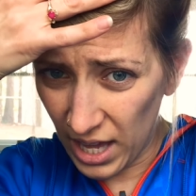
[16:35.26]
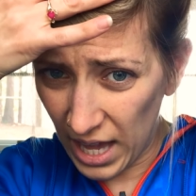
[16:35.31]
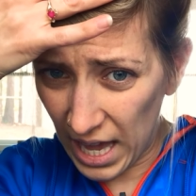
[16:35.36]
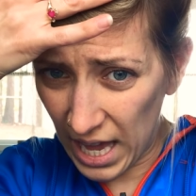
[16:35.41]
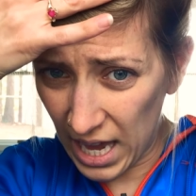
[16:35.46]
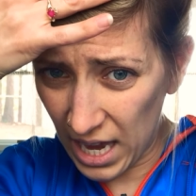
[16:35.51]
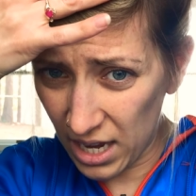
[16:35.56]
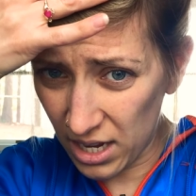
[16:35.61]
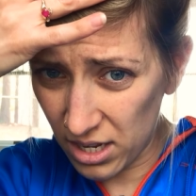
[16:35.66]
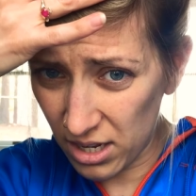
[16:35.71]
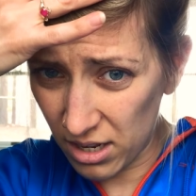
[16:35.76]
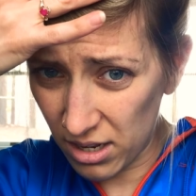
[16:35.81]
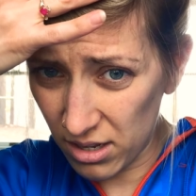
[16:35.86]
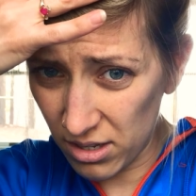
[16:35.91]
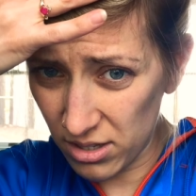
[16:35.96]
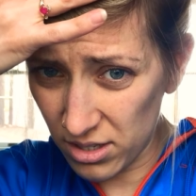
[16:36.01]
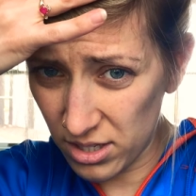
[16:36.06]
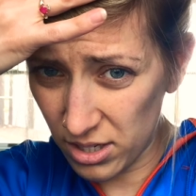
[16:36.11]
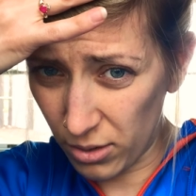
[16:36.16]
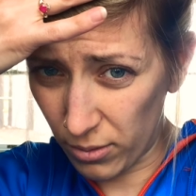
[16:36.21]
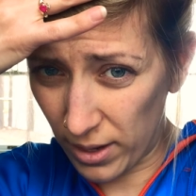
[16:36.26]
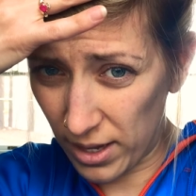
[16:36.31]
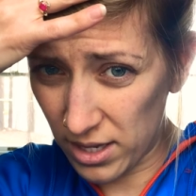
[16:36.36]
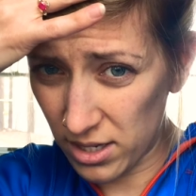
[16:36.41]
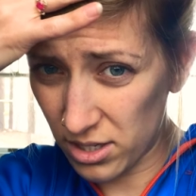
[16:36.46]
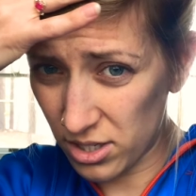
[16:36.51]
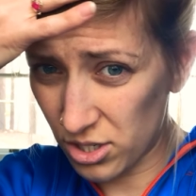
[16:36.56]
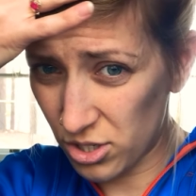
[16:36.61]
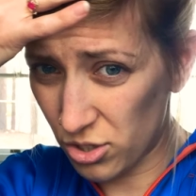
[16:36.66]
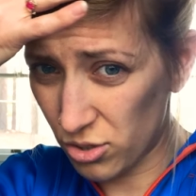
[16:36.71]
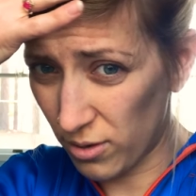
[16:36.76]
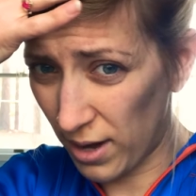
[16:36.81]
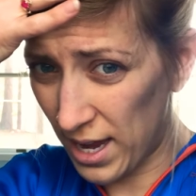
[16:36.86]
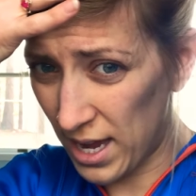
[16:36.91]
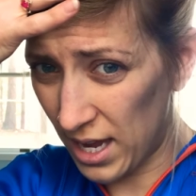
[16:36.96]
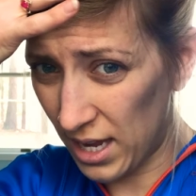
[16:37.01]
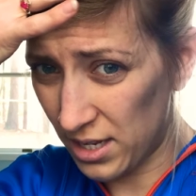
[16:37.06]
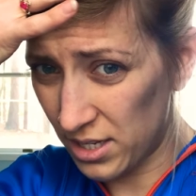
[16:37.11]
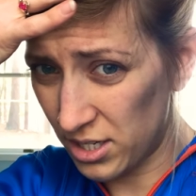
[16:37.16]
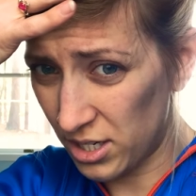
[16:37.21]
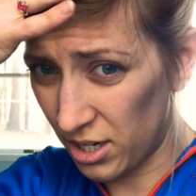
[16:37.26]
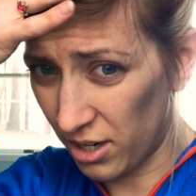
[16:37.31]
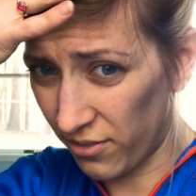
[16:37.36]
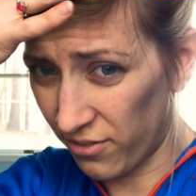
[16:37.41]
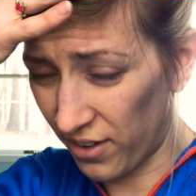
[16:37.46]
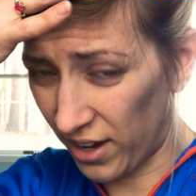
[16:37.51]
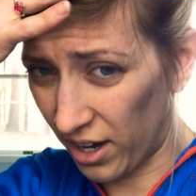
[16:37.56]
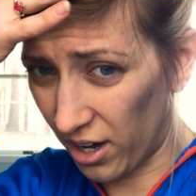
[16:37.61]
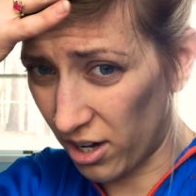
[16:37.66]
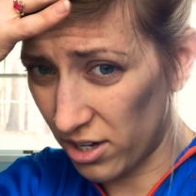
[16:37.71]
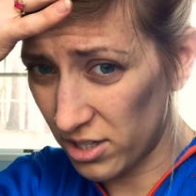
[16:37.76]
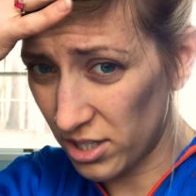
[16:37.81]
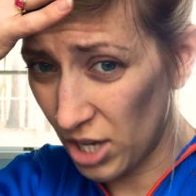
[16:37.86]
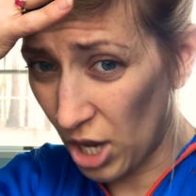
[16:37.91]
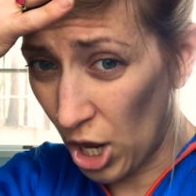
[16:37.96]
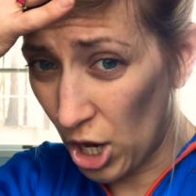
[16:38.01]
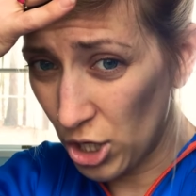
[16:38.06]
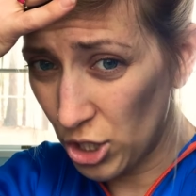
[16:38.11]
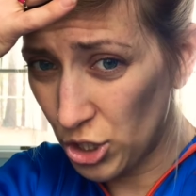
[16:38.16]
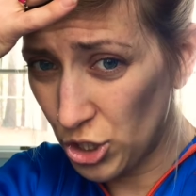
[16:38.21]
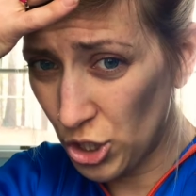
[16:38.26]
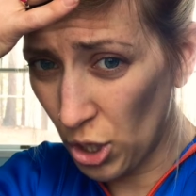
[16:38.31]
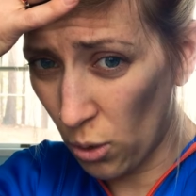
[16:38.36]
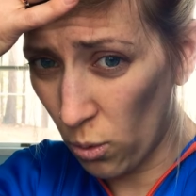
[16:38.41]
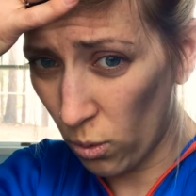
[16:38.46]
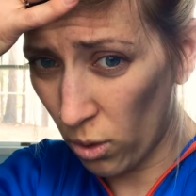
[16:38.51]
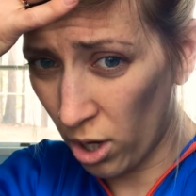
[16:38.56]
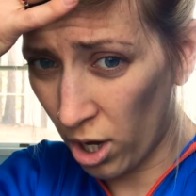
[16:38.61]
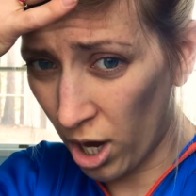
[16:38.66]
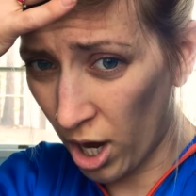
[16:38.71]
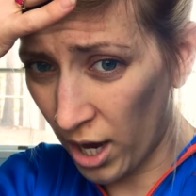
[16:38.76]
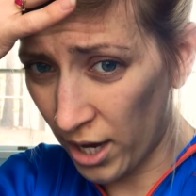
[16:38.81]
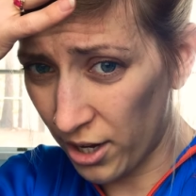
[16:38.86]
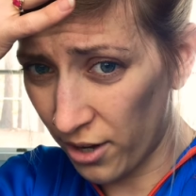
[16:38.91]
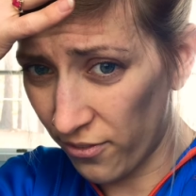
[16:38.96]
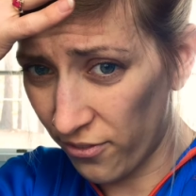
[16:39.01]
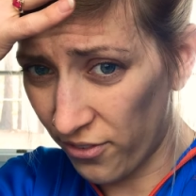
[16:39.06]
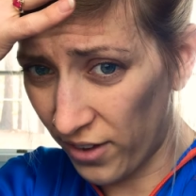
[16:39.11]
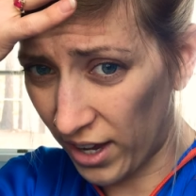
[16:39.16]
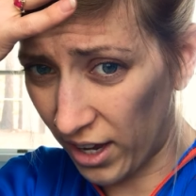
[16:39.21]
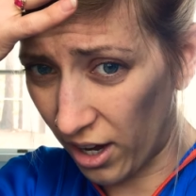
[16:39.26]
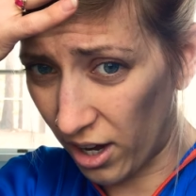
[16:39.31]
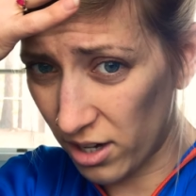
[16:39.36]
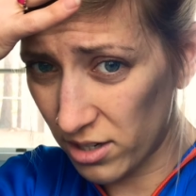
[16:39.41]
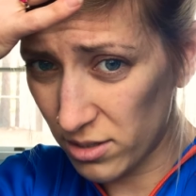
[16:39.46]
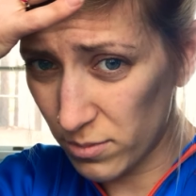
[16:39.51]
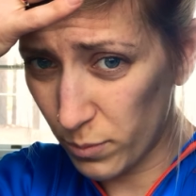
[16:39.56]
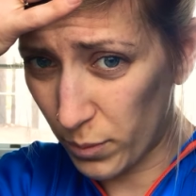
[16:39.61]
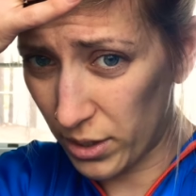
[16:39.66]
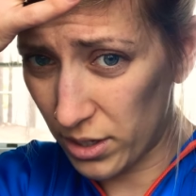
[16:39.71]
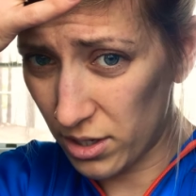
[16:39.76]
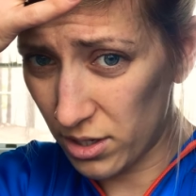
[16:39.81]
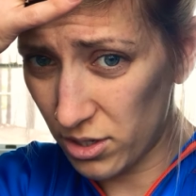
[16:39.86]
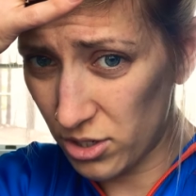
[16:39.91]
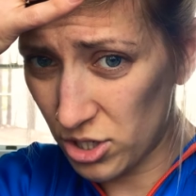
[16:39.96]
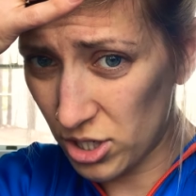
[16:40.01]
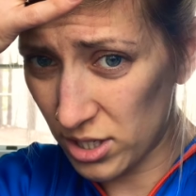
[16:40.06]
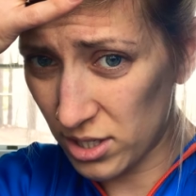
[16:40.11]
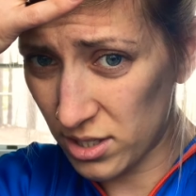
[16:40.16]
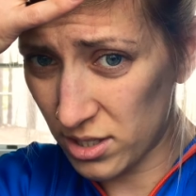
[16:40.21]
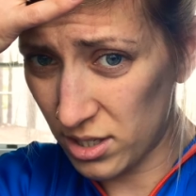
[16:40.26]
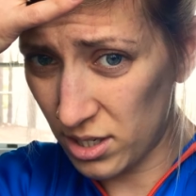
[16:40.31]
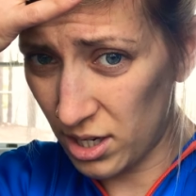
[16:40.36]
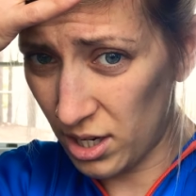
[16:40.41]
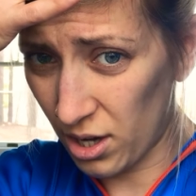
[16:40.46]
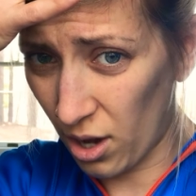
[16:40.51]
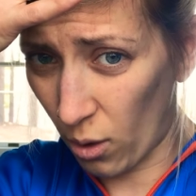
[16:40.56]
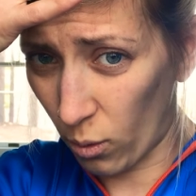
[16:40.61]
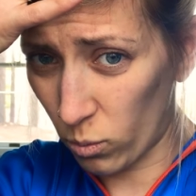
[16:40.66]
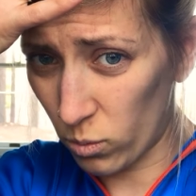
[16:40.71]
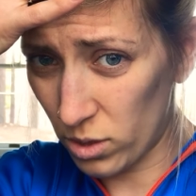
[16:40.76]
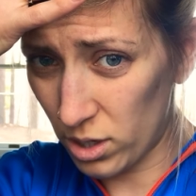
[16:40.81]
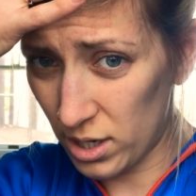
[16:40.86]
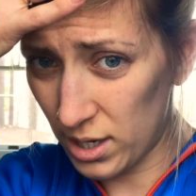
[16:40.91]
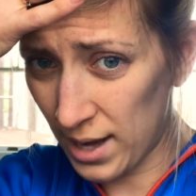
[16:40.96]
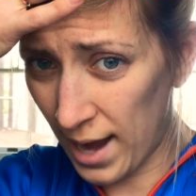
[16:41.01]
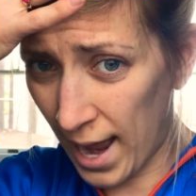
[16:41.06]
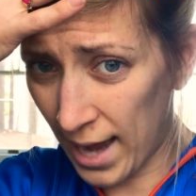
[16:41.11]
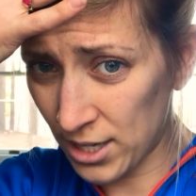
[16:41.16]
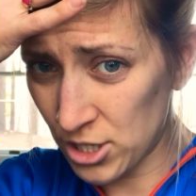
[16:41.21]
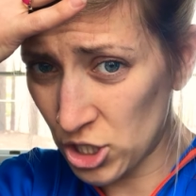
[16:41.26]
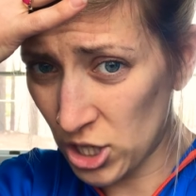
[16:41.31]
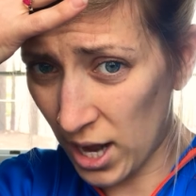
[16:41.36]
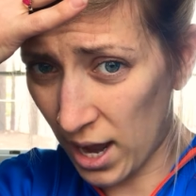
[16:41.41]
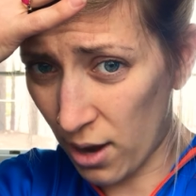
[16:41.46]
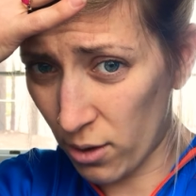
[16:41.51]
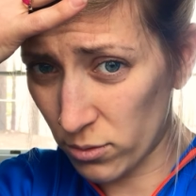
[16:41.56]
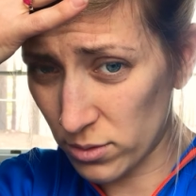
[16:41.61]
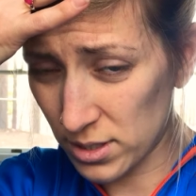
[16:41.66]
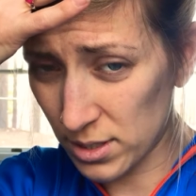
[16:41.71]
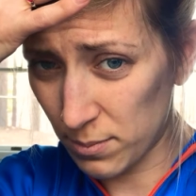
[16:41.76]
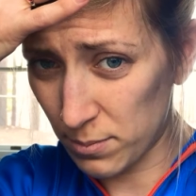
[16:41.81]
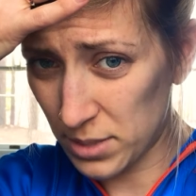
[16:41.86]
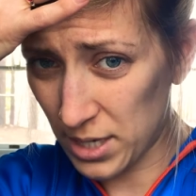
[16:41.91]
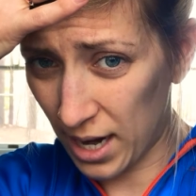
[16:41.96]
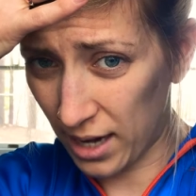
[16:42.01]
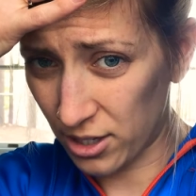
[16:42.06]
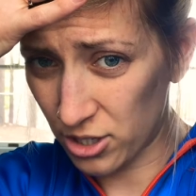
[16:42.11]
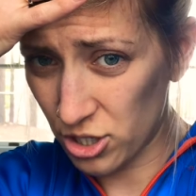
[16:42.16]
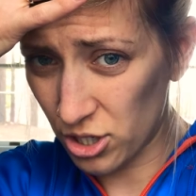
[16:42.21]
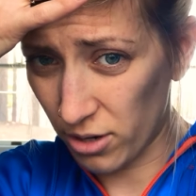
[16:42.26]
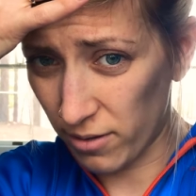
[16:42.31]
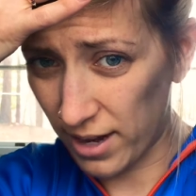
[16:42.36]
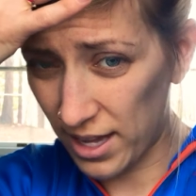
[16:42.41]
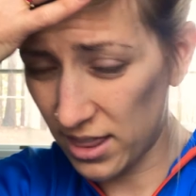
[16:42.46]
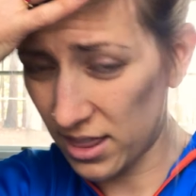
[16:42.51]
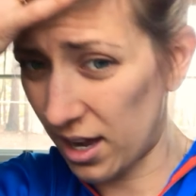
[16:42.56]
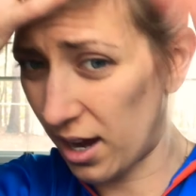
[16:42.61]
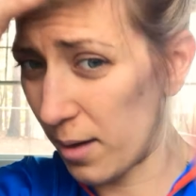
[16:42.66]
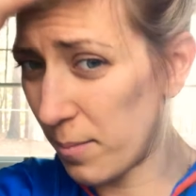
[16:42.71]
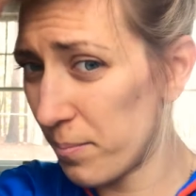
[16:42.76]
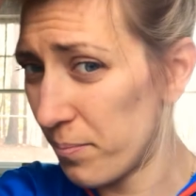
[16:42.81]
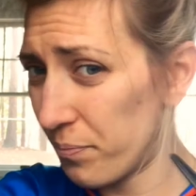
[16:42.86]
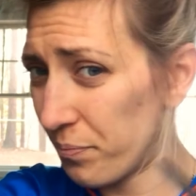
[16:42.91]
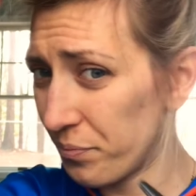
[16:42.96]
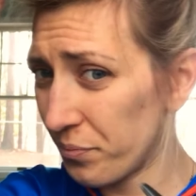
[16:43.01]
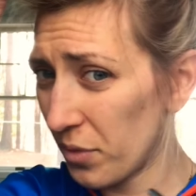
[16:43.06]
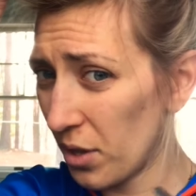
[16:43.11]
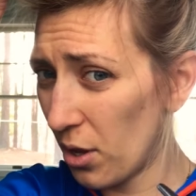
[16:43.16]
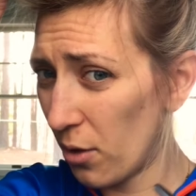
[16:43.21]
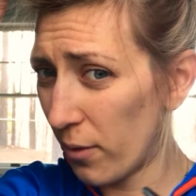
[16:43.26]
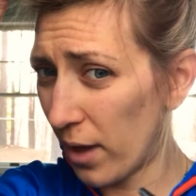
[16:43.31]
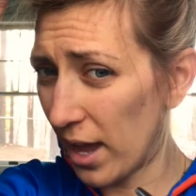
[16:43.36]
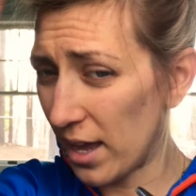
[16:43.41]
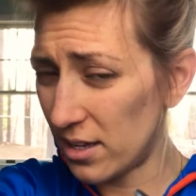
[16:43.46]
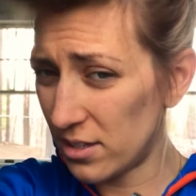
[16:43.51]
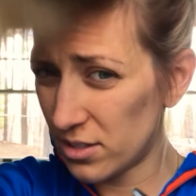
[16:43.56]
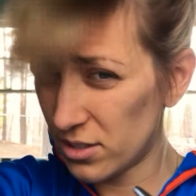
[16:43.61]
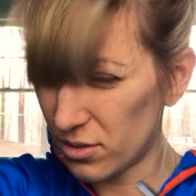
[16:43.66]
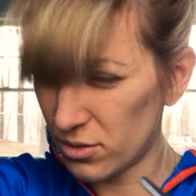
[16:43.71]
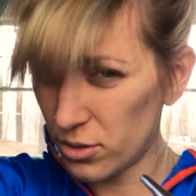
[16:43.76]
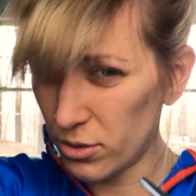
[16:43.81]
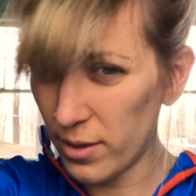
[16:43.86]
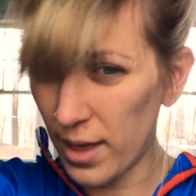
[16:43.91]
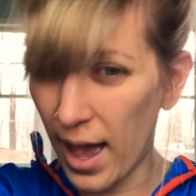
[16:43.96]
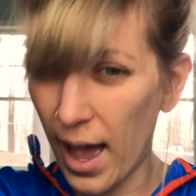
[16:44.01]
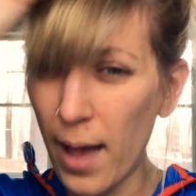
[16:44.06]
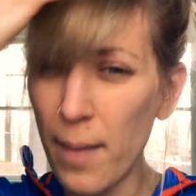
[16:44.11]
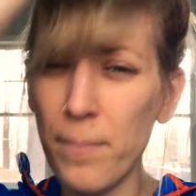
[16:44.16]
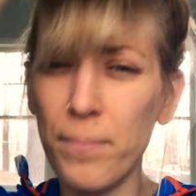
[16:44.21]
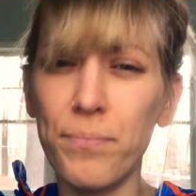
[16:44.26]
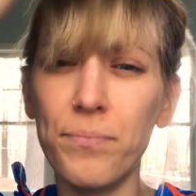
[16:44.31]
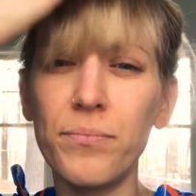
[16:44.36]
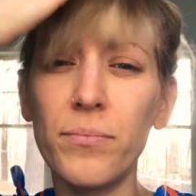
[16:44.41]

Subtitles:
Into it, straight into your fingers. Don't cut your fingers, but just, you know, notch out some texture right there. Okay, so do that.